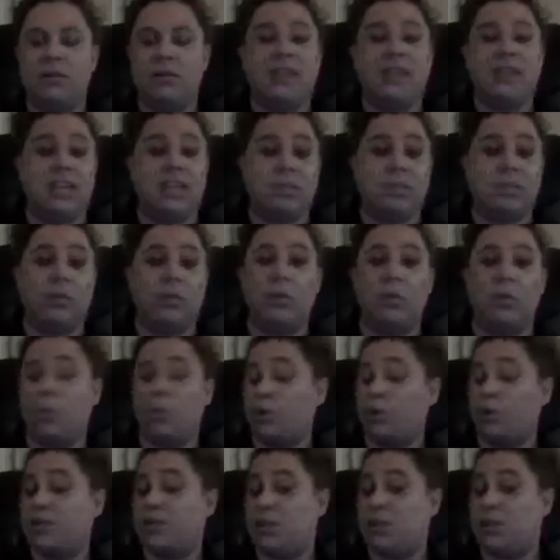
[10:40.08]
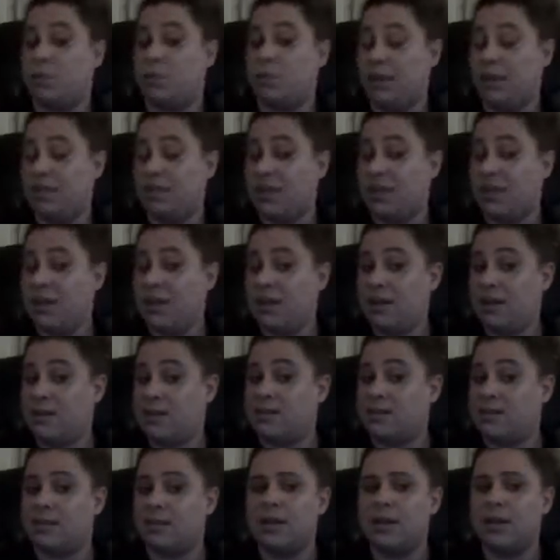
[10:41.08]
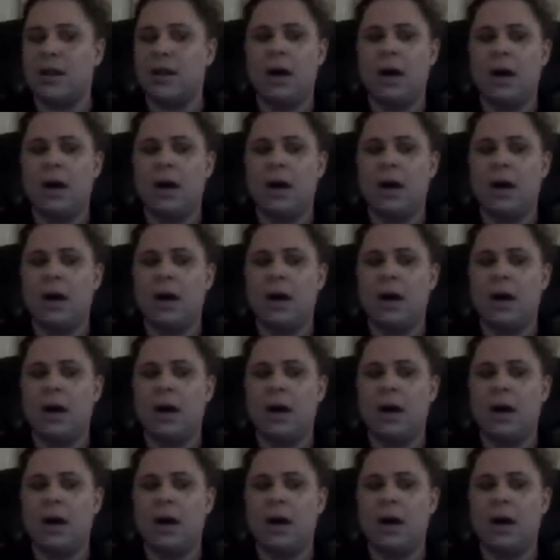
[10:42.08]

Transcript: it's more work than you may think it is.